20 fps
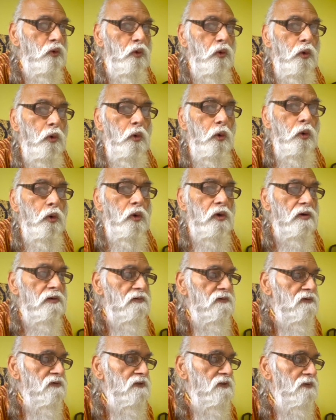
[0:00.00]
or
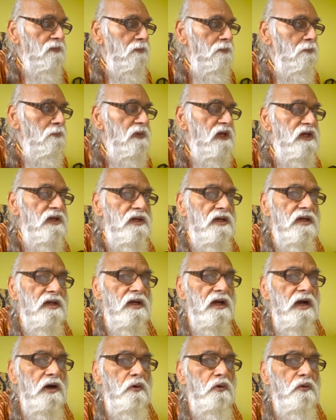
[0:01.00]

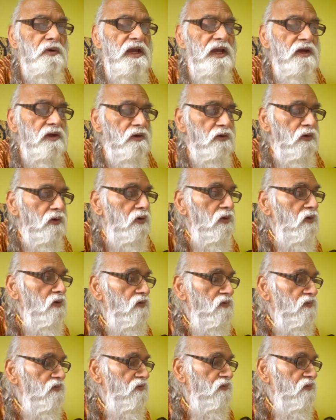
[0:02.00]
being aware of.